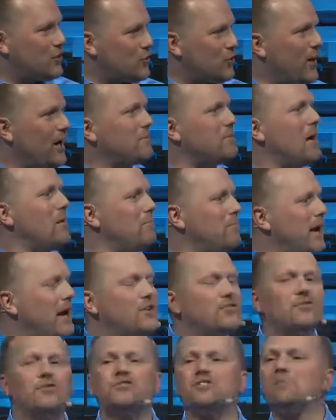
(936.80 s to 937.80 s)
I, my
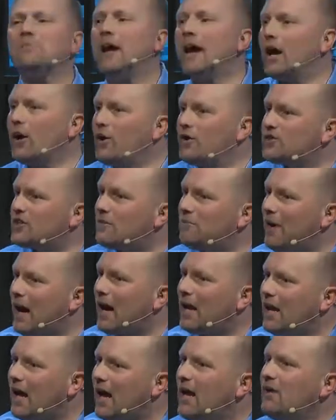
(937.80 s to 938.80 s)
best. There's some areas of my
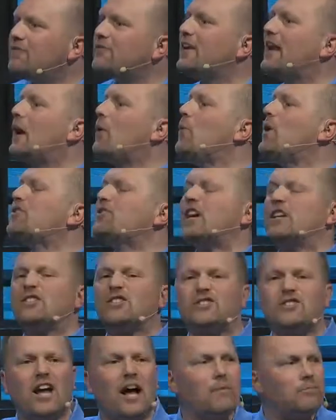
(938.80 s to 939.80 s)
life that I wish I'd
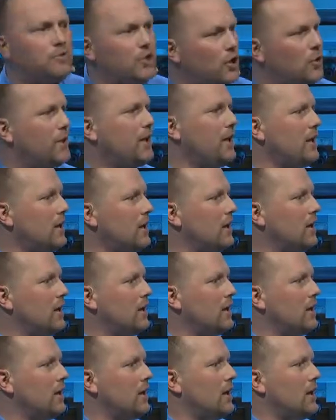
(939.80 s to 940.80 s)
stopped doing.
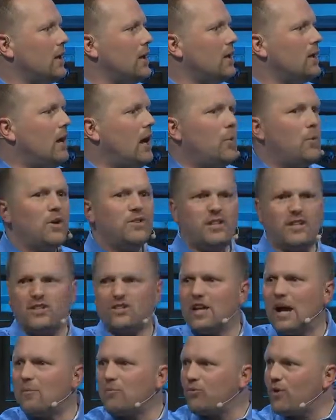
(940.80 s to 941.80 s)
You know, I wish I'd
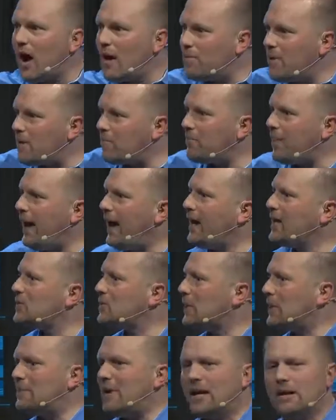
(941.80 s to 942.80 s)
stop robbing banks
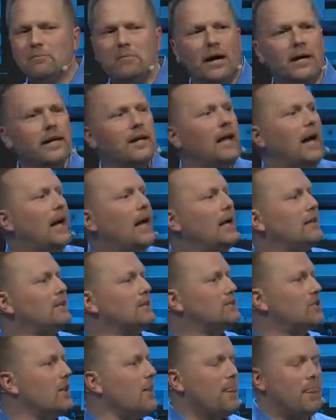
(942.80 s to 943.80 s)
when I'm out of money. I, I
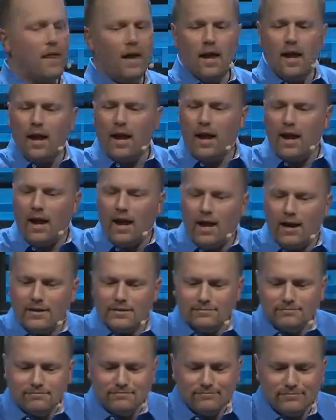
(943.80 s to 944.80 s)
just.
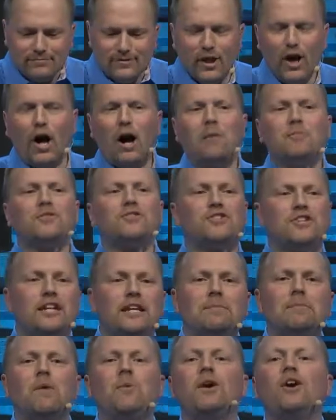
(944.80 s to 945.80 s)
No, I'm just
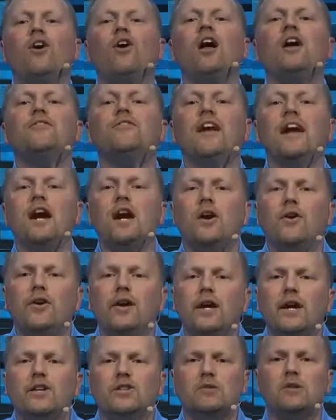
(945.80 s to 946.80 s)
kidding. But we all have
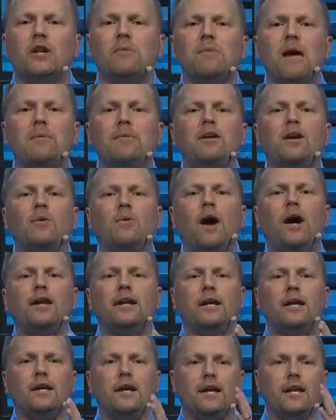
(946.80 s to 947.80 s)
areas. You know, maybe you want
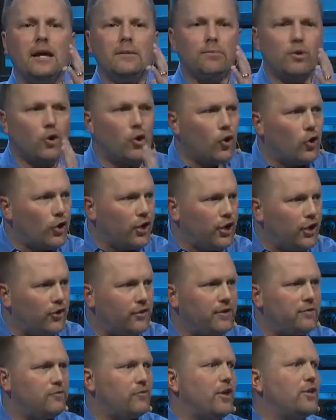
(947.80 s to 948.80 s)
to get up earlier
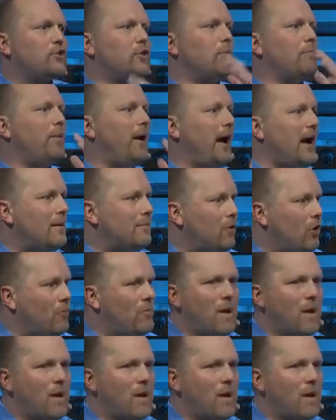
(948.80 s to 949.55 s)
and read your Bible.